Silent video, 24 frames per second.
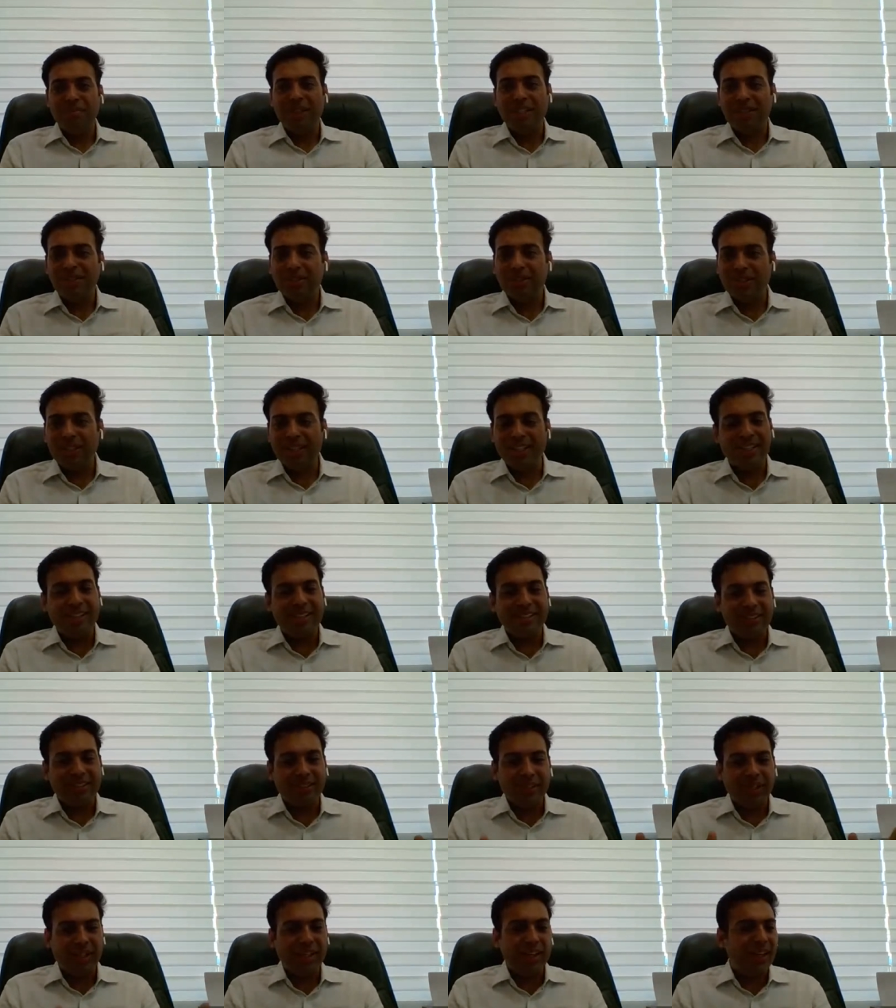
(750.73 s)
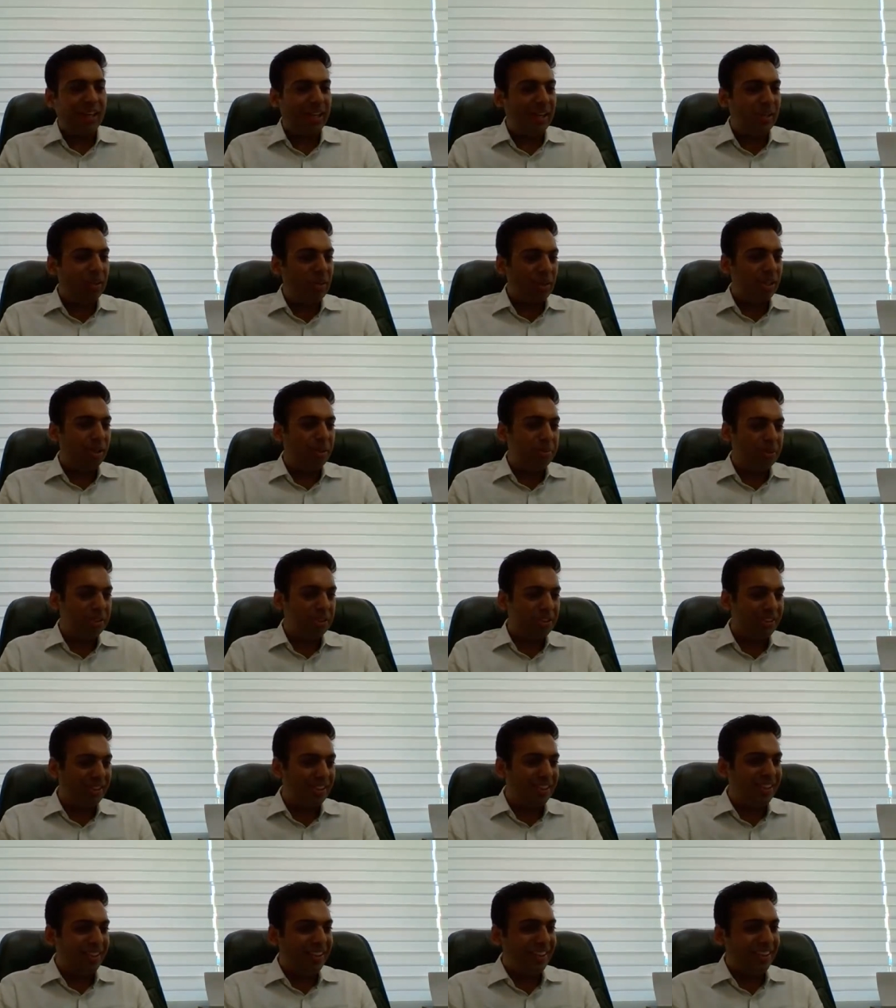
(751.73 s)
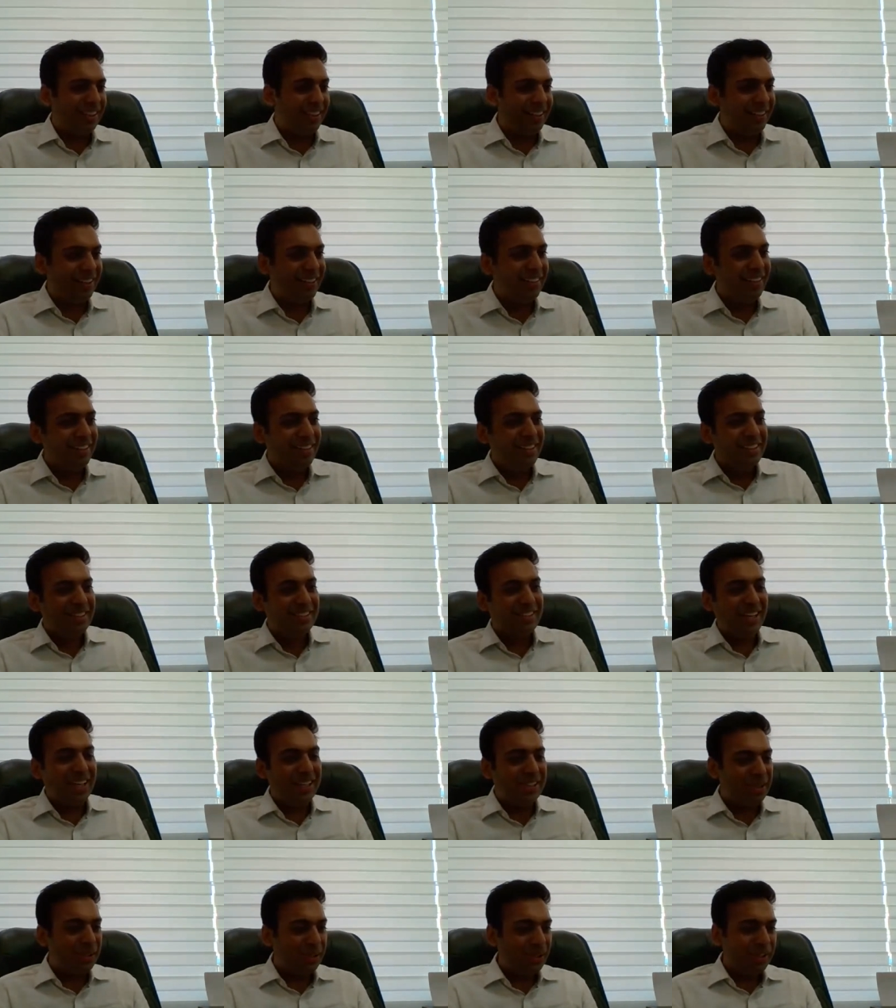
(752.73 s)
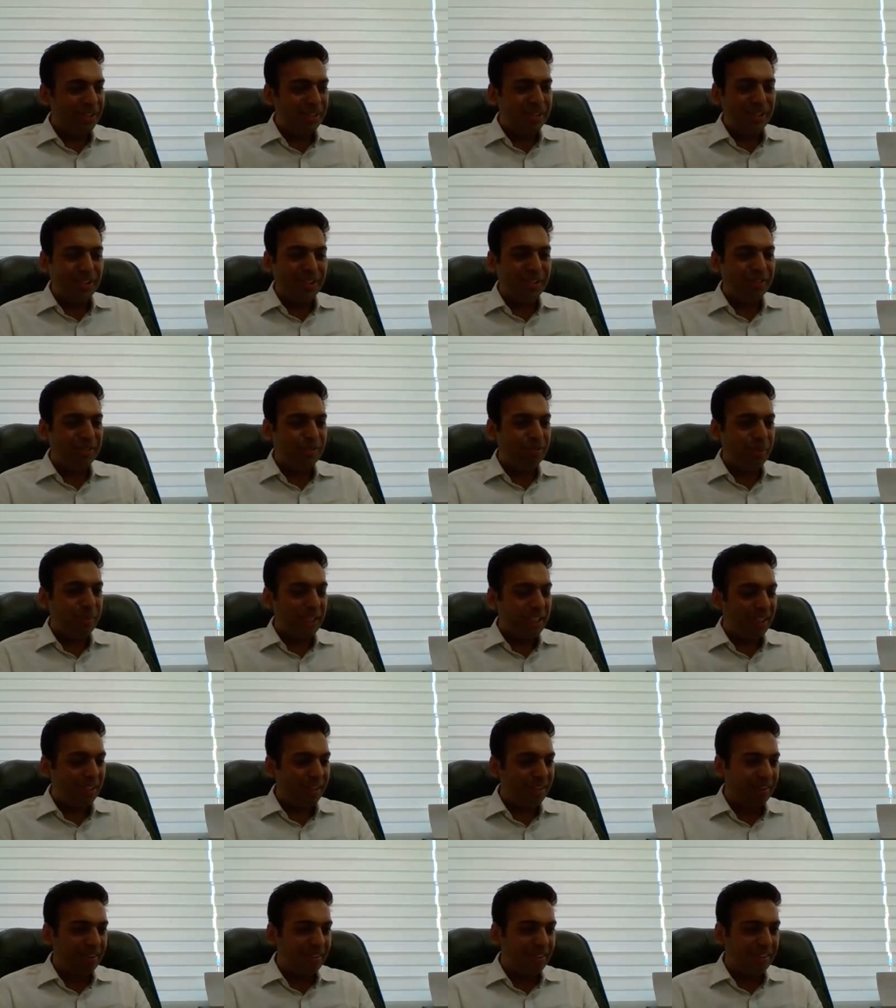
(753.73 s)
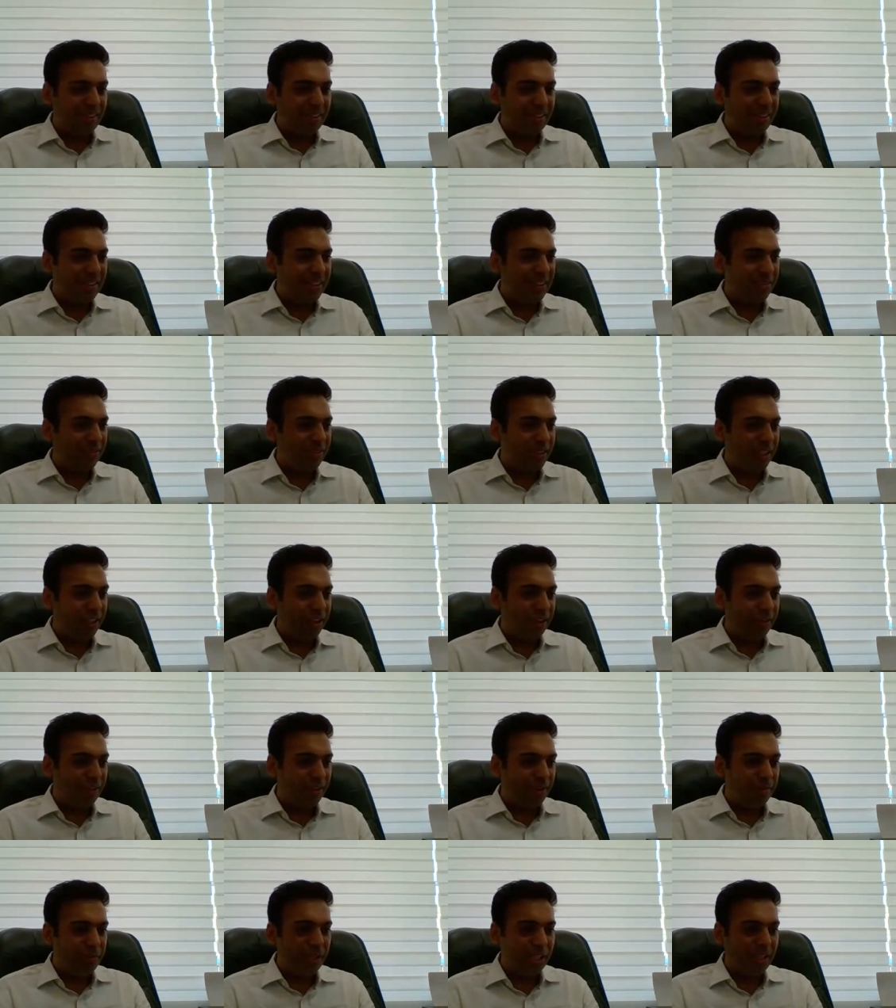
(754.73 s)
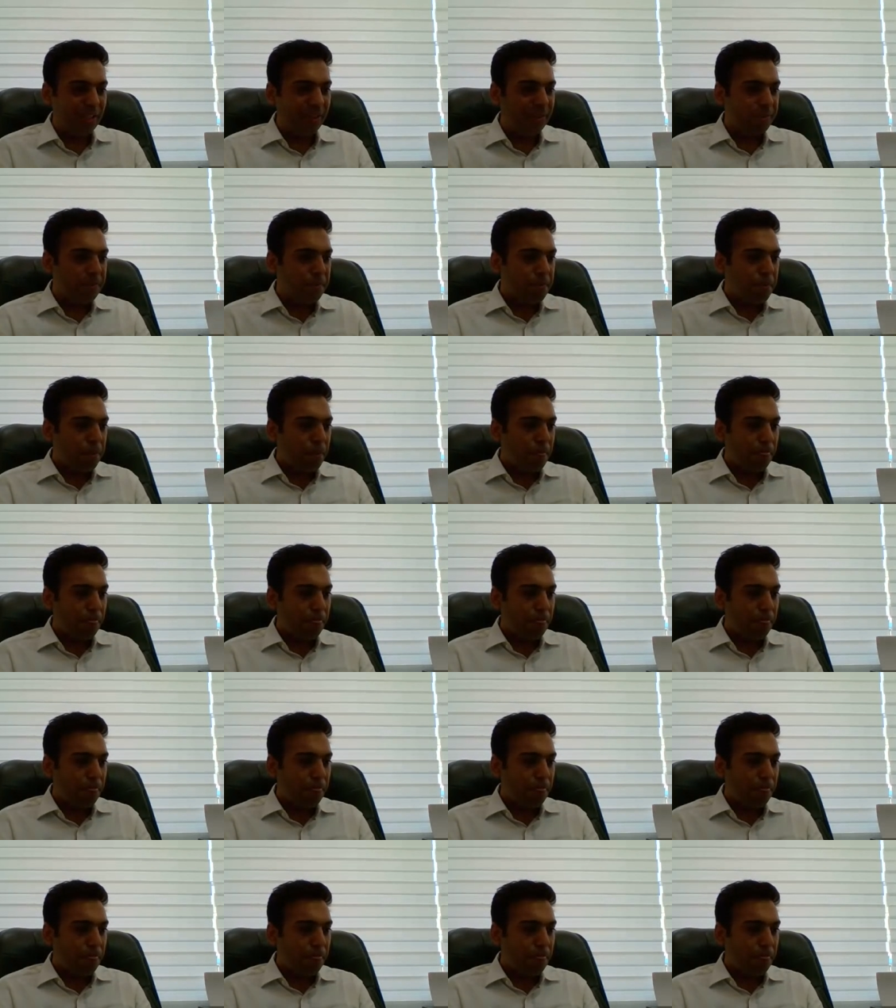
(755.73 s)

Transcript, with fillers: But today, okay, I got the opportunity, and so I thought of making uh, this video from here.